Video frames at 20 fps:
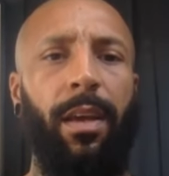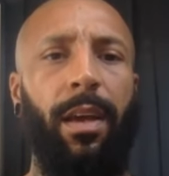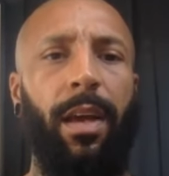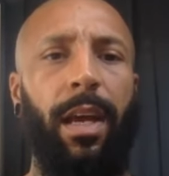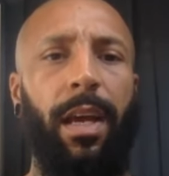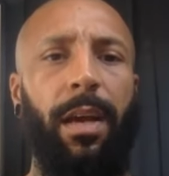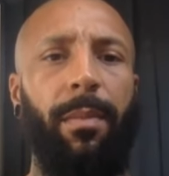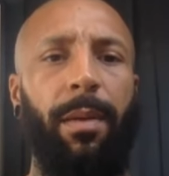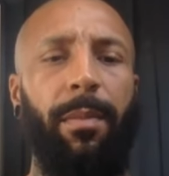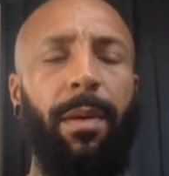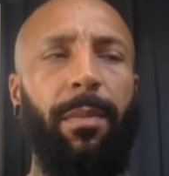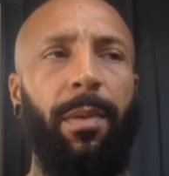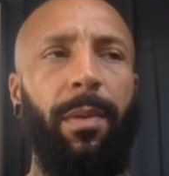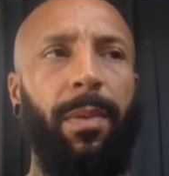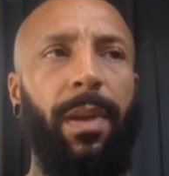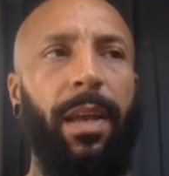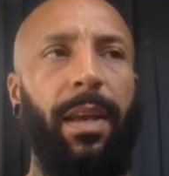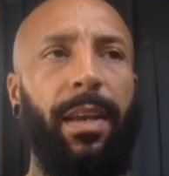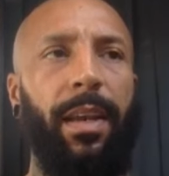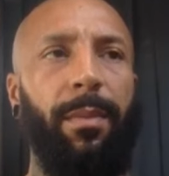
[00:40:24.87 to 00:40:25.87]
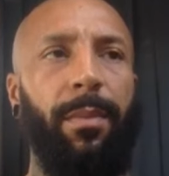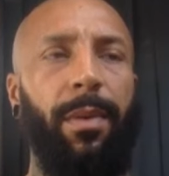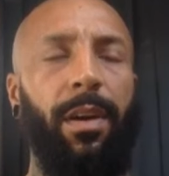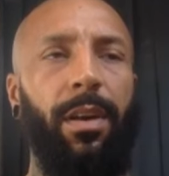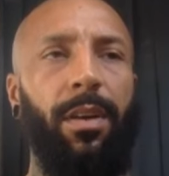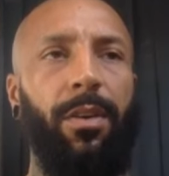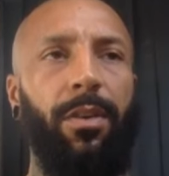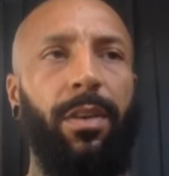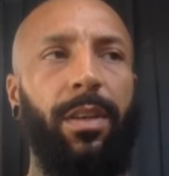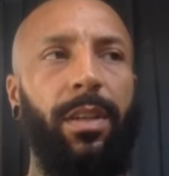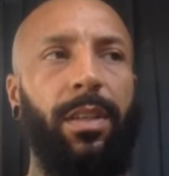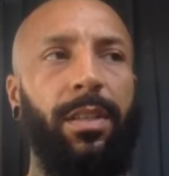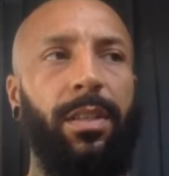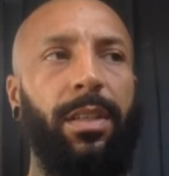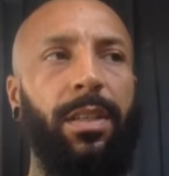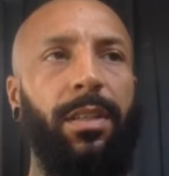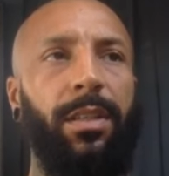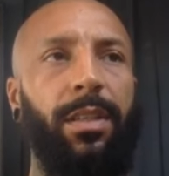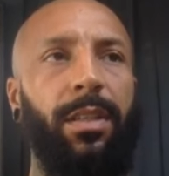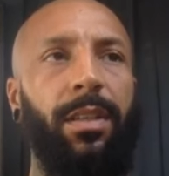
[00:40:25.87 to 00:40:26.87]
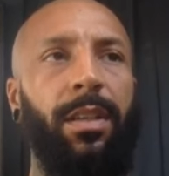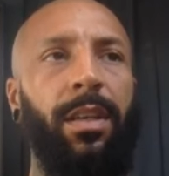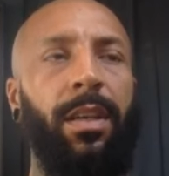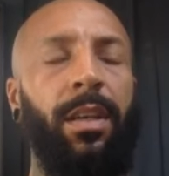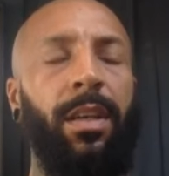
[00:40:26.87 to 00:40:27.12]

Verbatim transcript: Um, I remember playing them earlier on in the season.